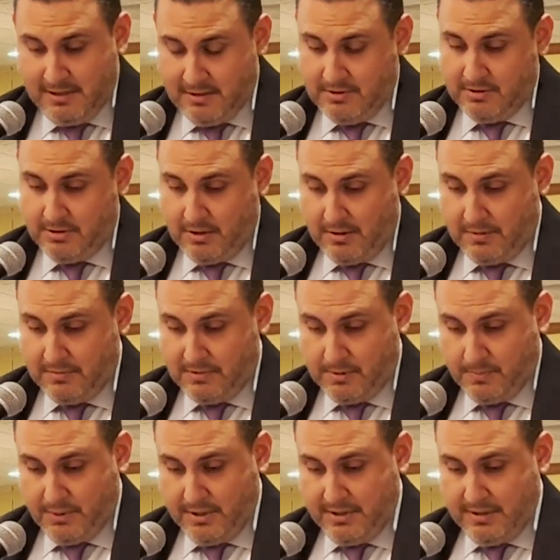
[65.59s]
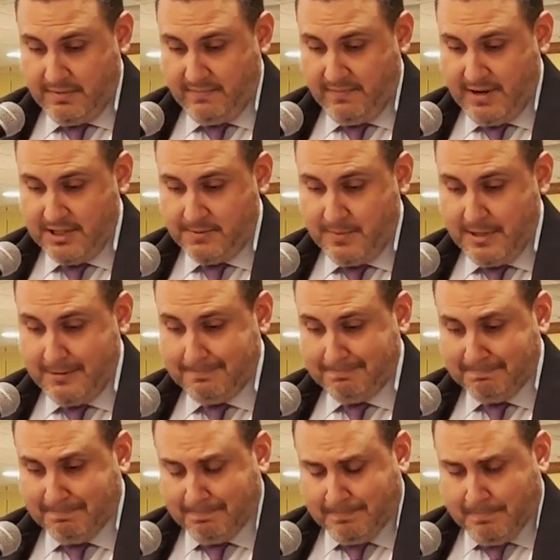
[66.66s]
So it's a pretty good investment.
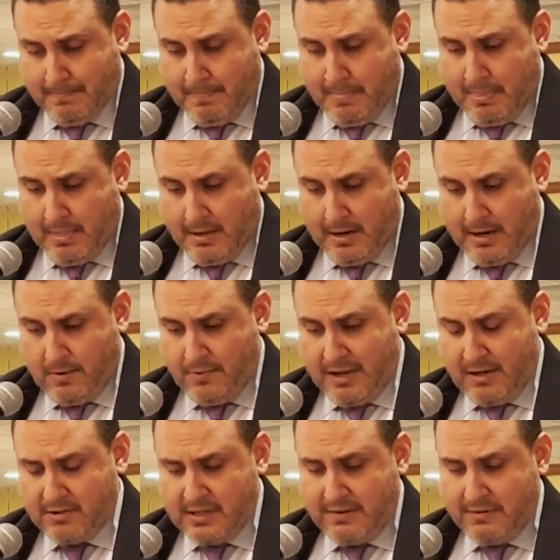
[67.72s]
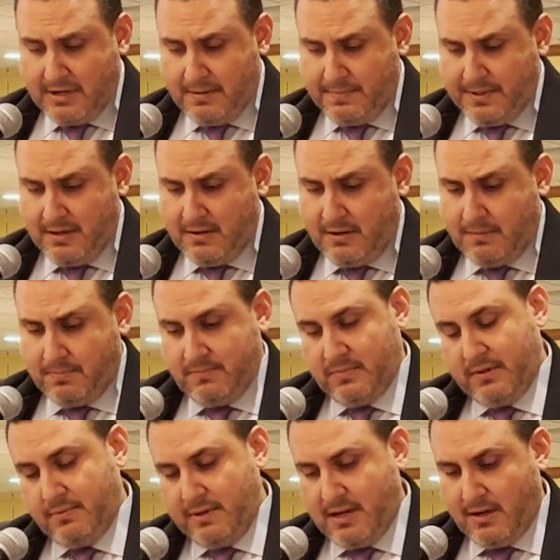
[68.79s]
Uh, we also have a company called,
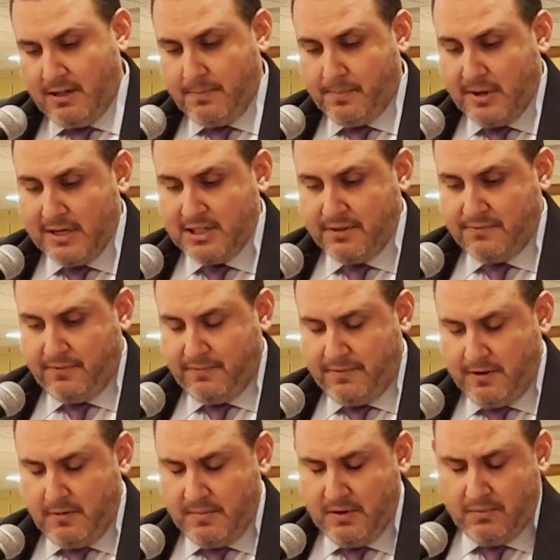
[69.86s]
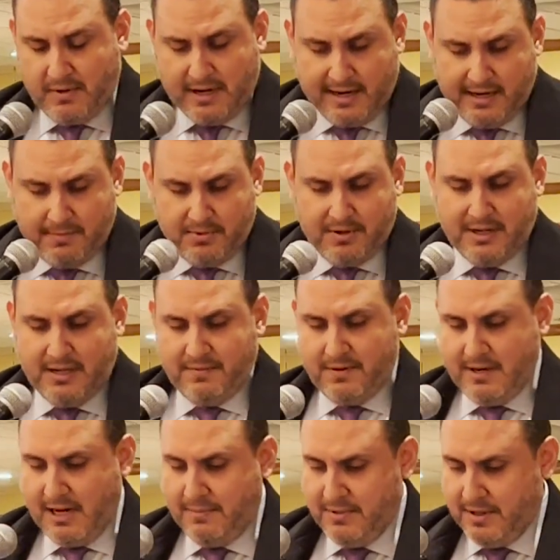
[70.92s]
well, we call it Project Fulfillment. We're not able to give the
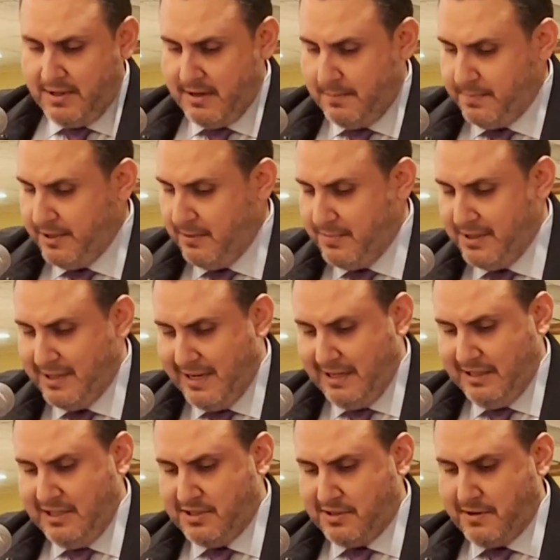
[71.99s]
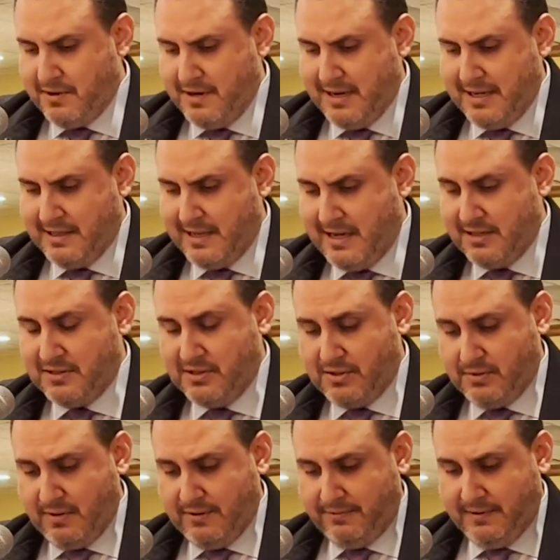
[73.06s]
name of the company, but they lease 39,000
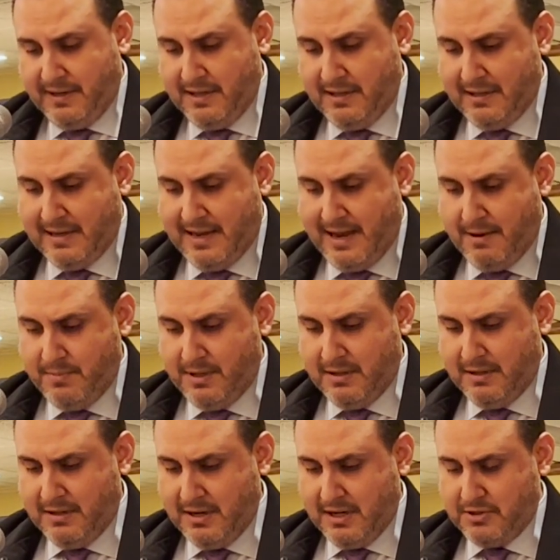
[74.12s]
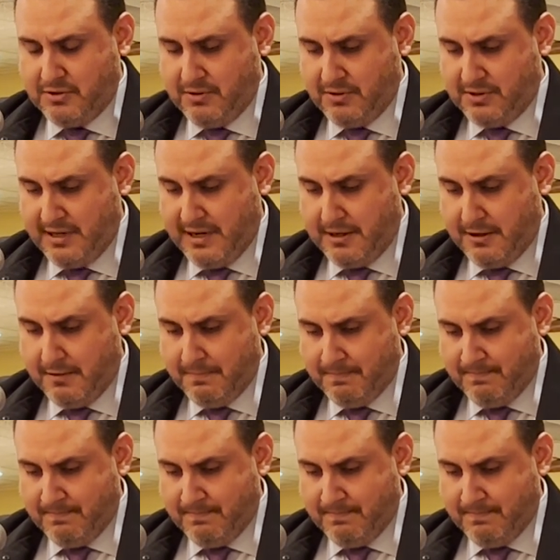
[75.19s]
square feet in the Hammond Industrial Center.